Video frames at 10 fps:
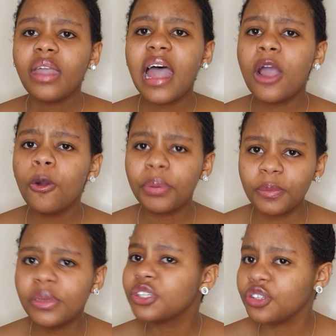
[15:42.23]
I hope it
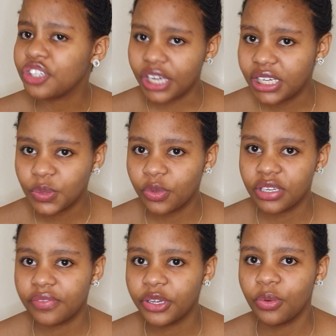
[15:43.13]
makes you chase
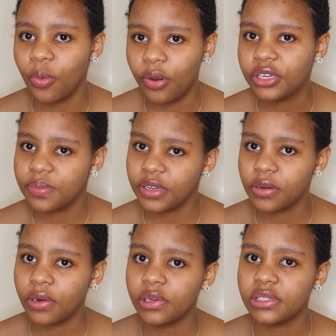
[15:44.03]
whatever you want,
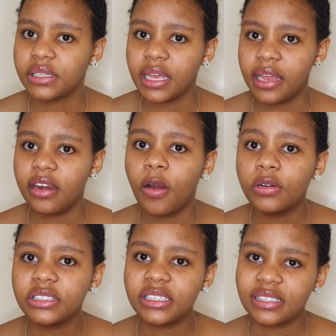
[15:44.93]
because
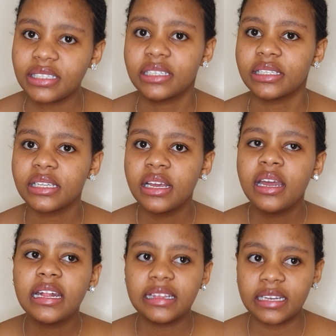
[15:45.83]
all these things,
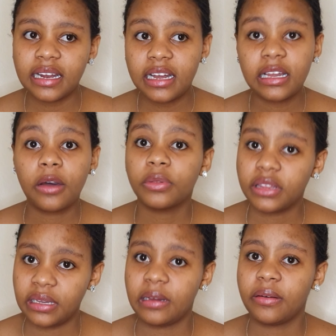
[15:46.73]
they are out
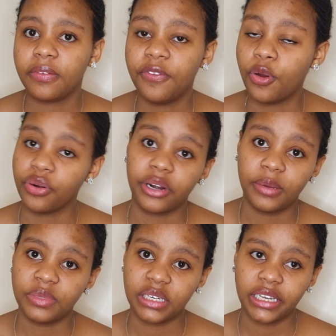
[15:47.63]
there for
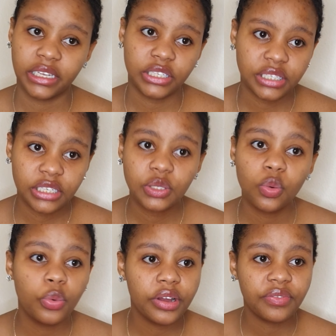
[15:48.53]
grabs. Like, it's just
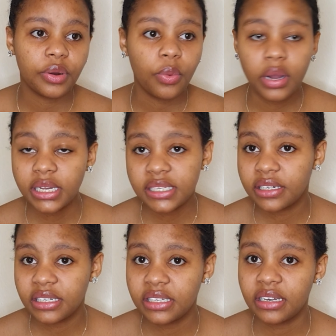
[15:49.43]
whoever works
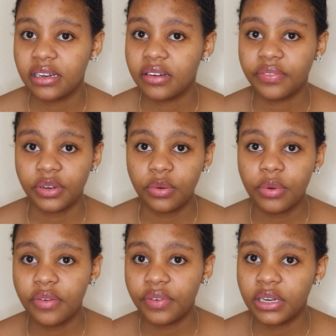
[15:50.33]
hard enough and
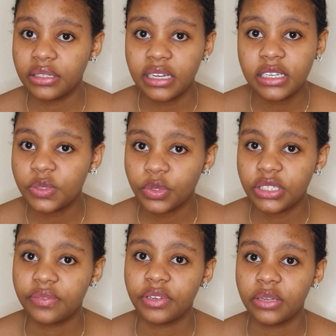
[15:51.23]
whoever does
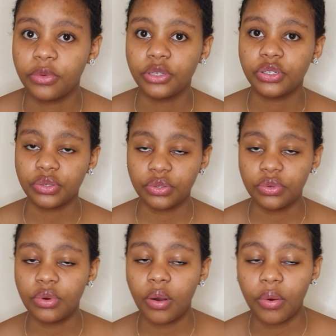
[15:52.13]
whatever they want to do
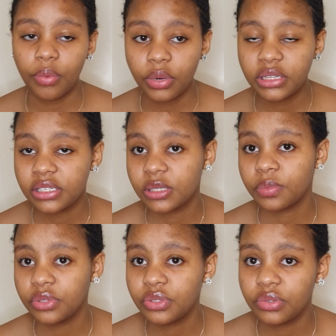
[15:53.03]
or what they're
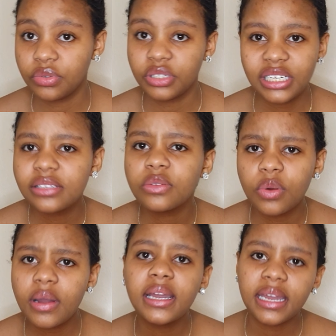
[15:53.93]
supposed to do, just
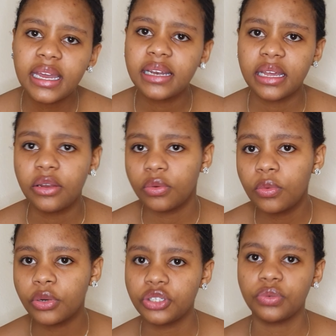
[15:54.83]
go ahead and do
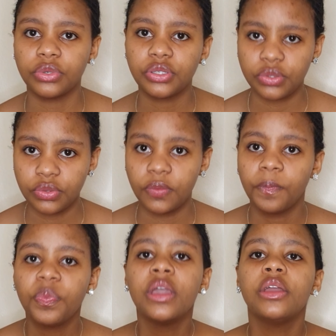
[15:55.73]
what you want to do.
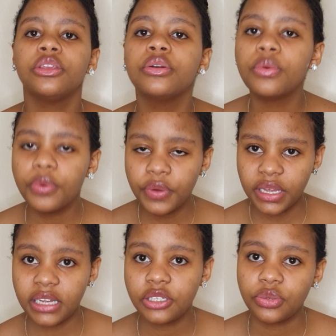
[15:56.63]
You will
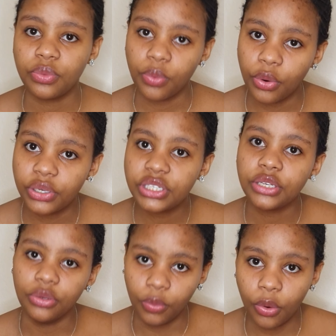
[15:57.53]
get to what
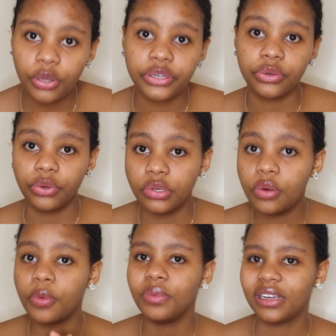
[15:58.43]
you want, or you
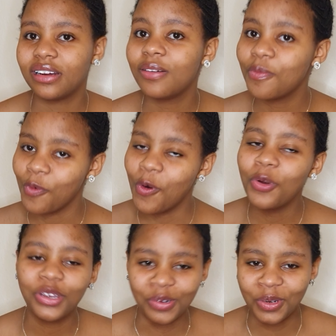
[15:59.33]
will become who
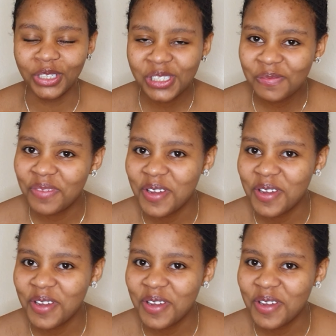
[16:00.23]
you want to be.